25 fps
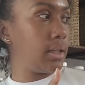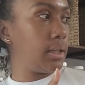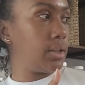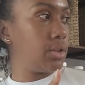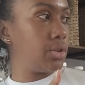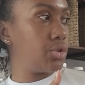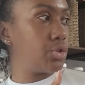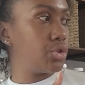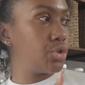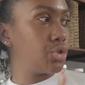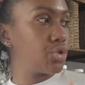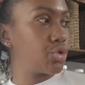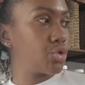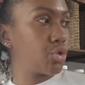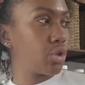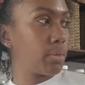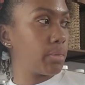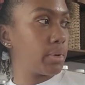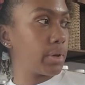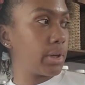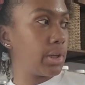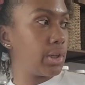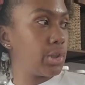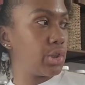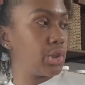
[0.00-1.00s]

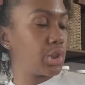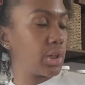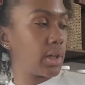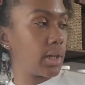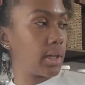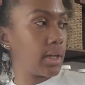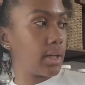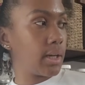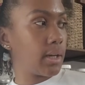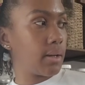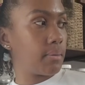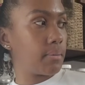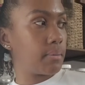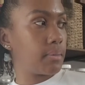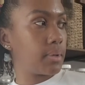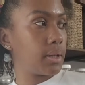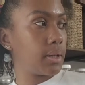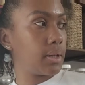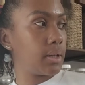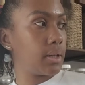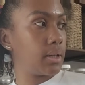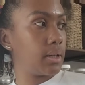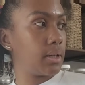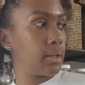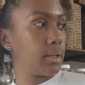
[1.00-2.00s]
strawberry jam,
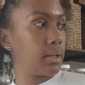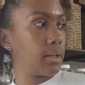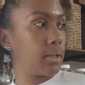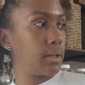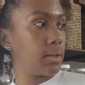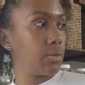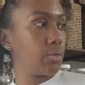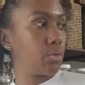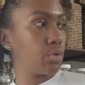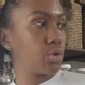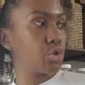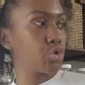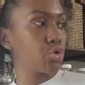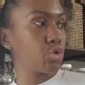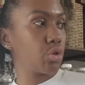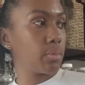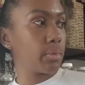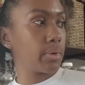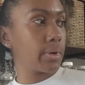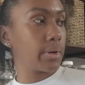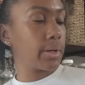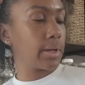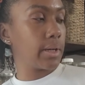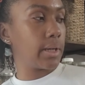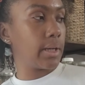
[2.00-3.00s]
or
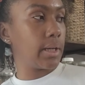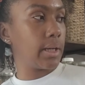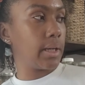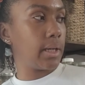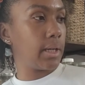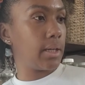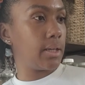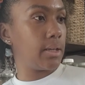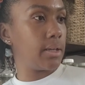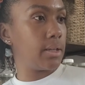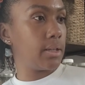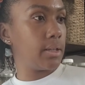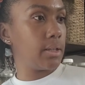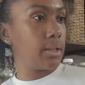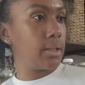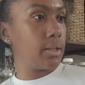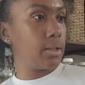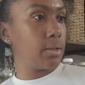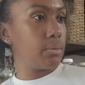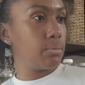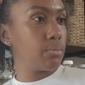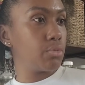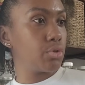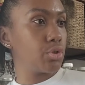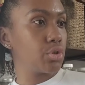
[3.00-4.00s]
strawberry
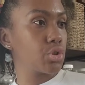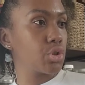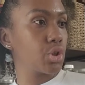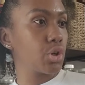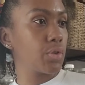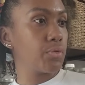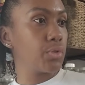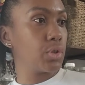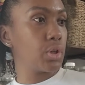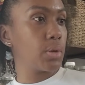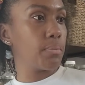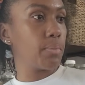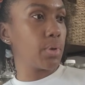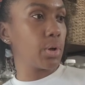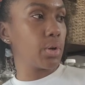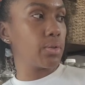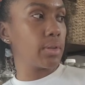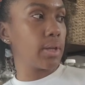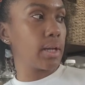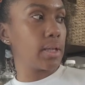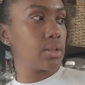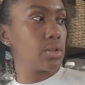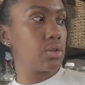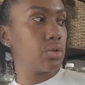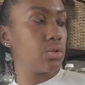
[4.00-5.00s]
preserve. You can burn
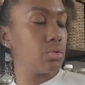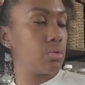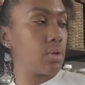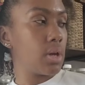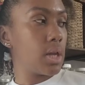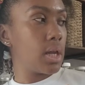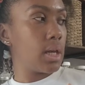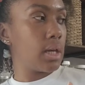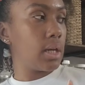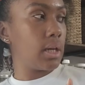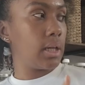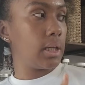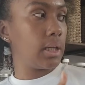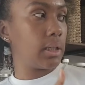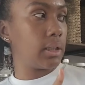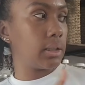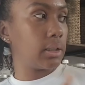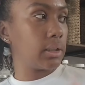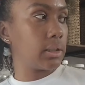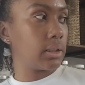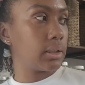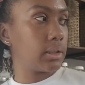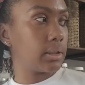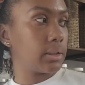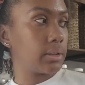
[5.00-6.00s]
that too.
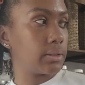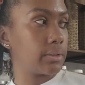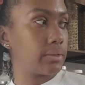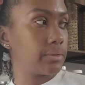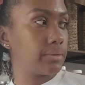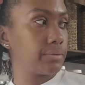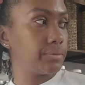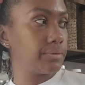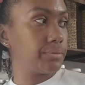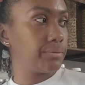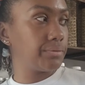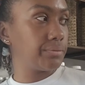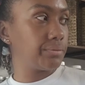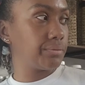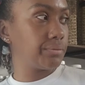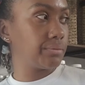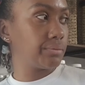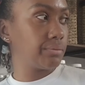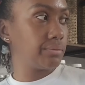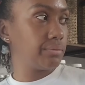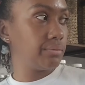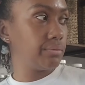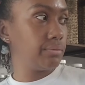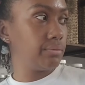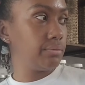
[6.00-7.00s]
And
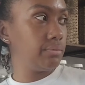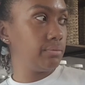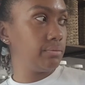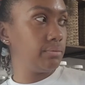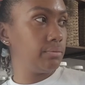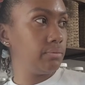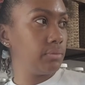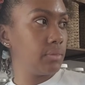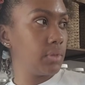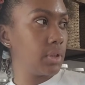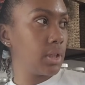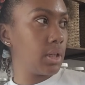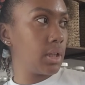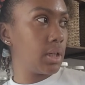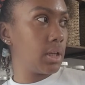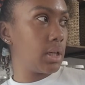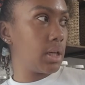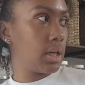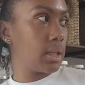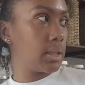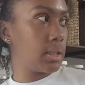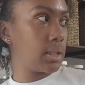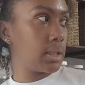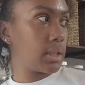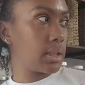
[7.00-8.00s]

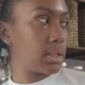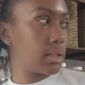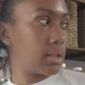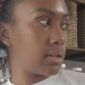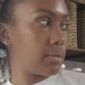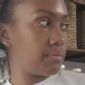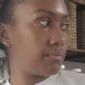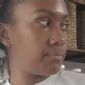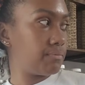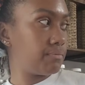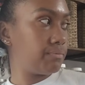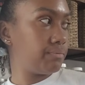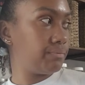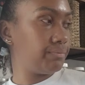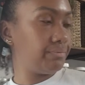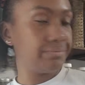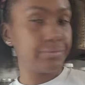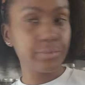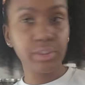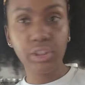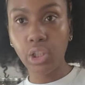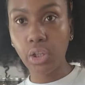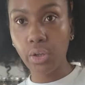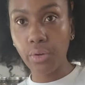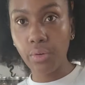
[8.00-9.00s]
I think that's it.
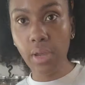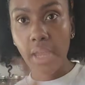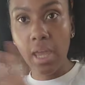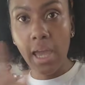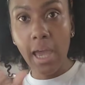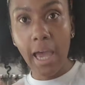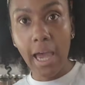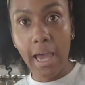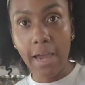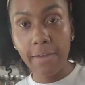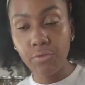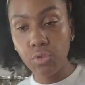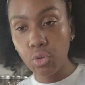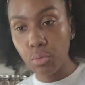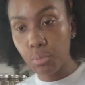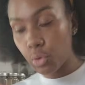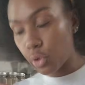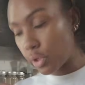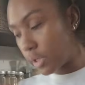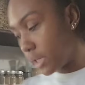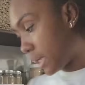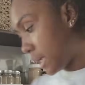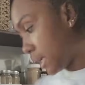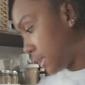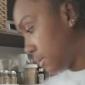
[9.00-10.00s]
So I have no more
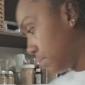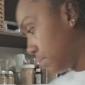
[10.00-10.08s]
canned